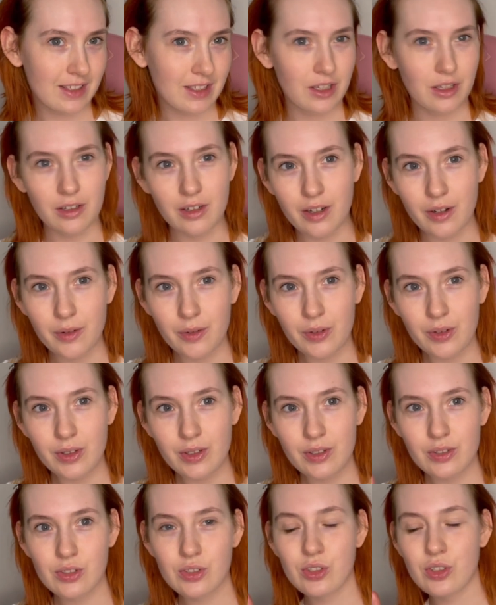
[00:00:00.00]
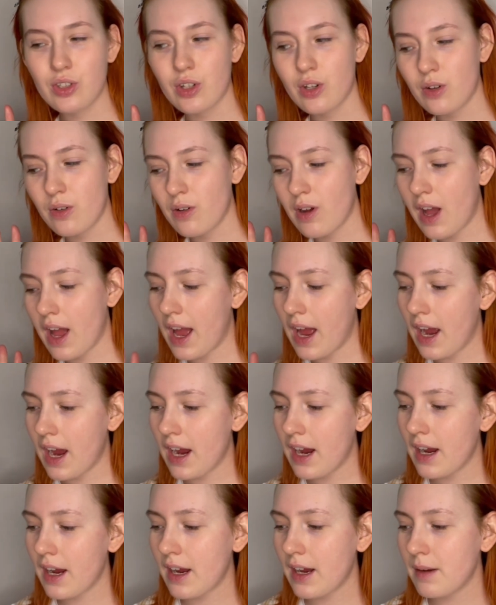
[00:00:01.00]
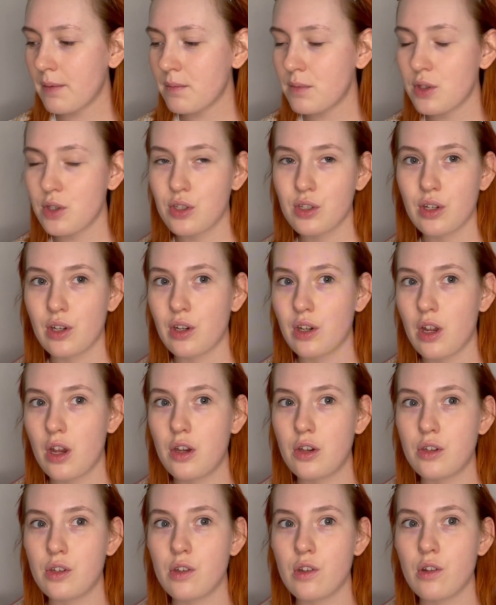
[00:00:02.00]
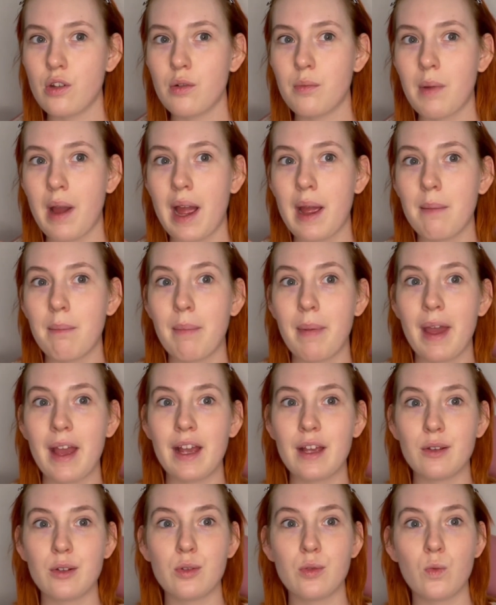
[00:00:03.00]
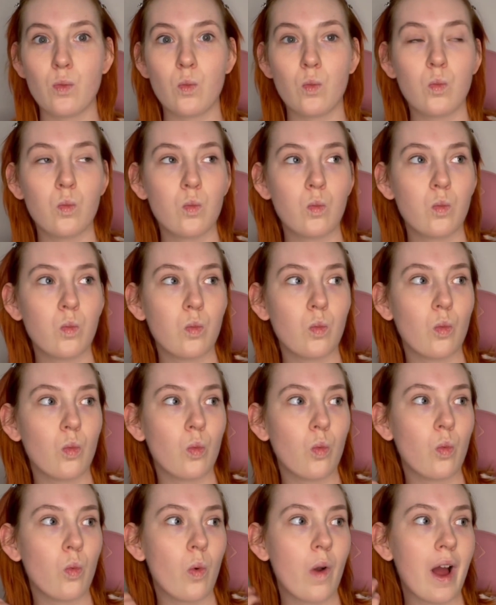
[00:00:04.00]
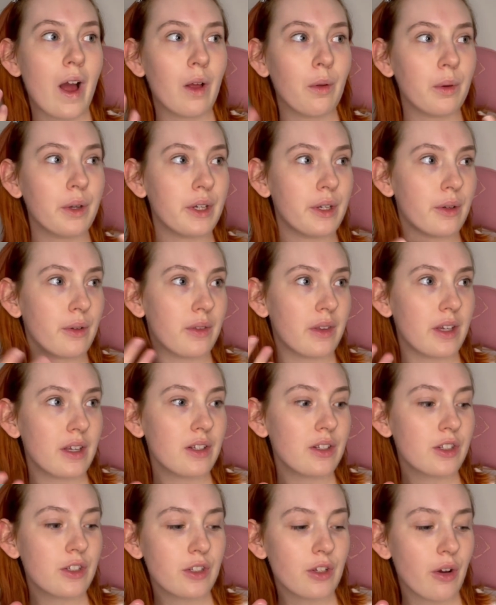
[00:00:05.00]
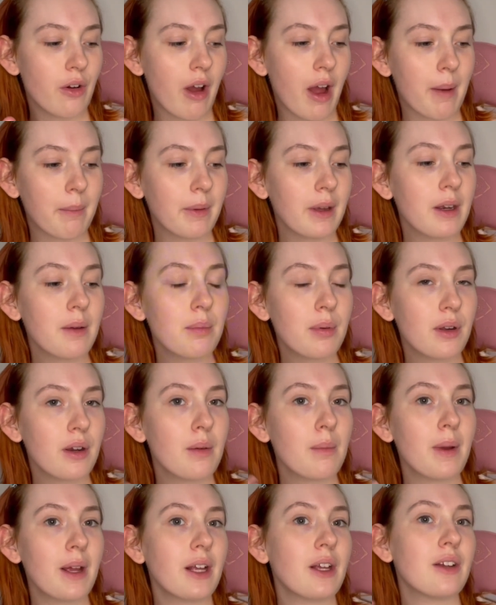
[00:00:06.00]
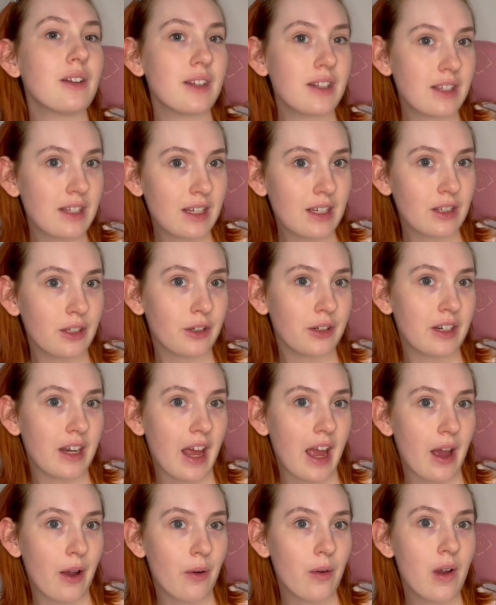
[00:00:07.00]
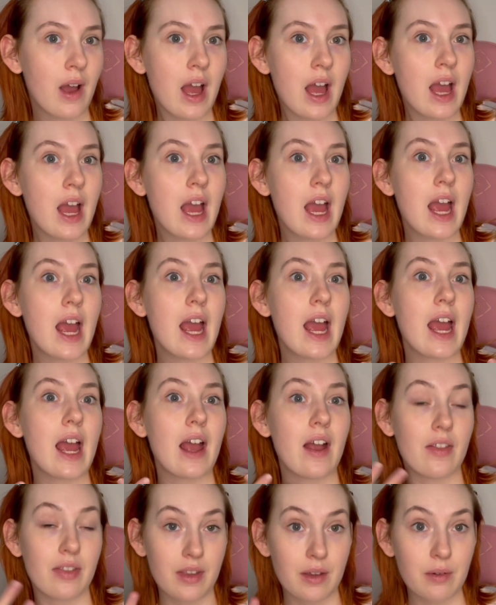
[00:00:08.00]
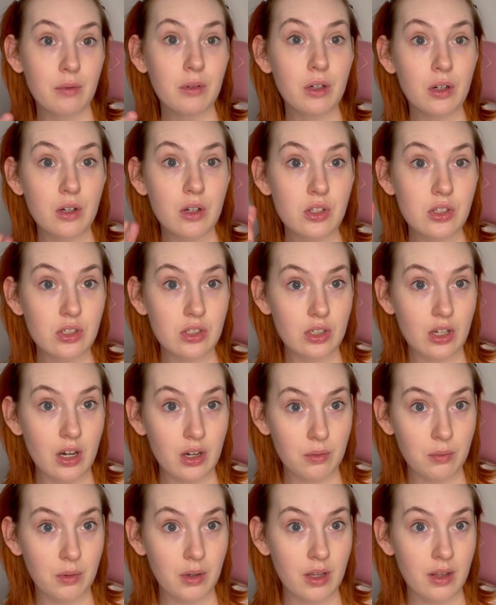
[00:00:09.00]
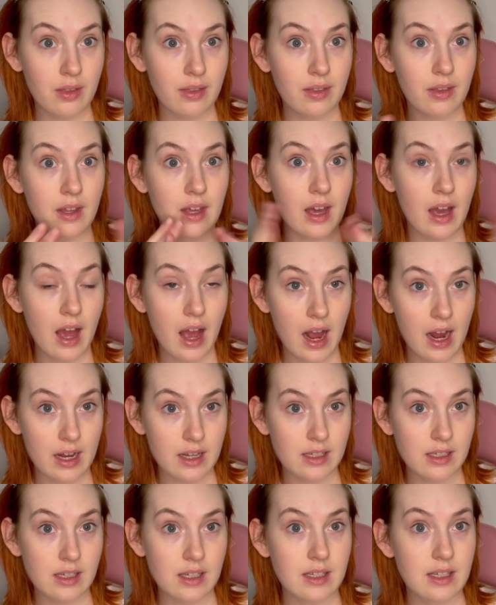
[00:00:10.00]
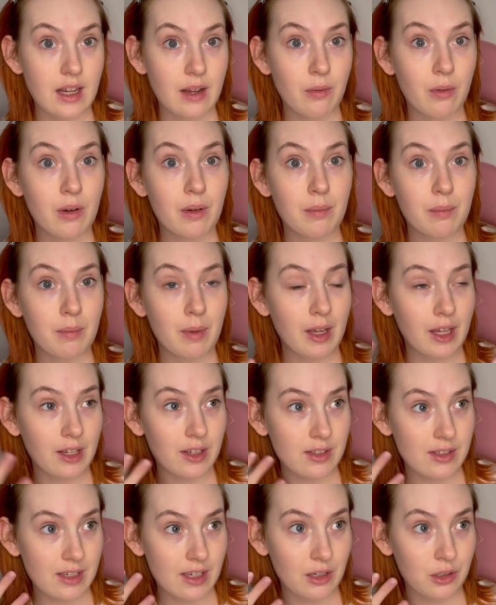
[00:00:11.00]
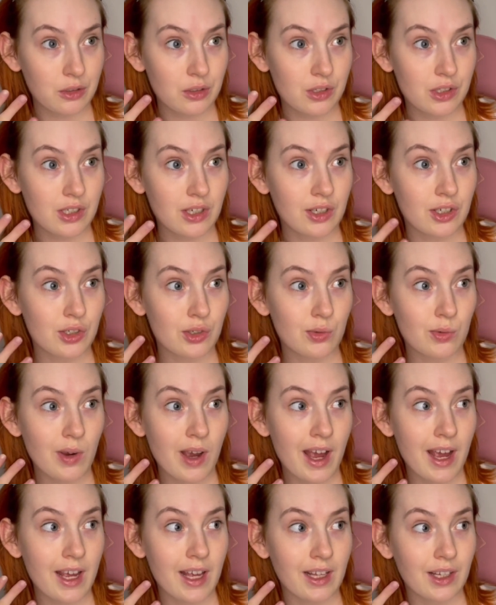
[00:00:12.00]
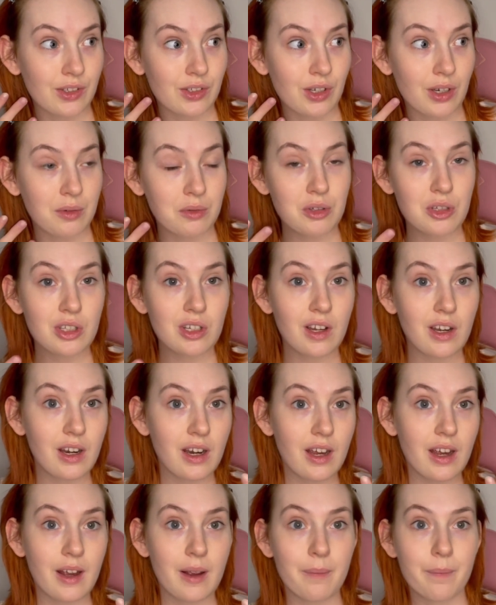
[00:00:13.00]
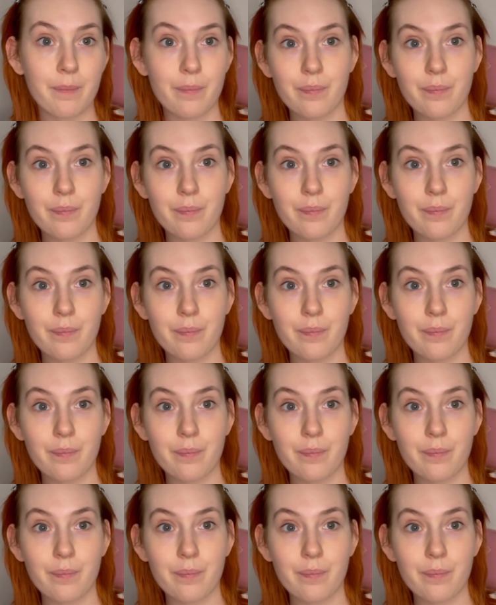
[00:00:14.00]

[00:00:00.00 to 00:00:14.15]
you know? So I'm just gonna do my base while we do this. So I'm gonna put on my concealer now, and then we're gonna start with the eyes because I want my concealer to start drying. So I'm gonna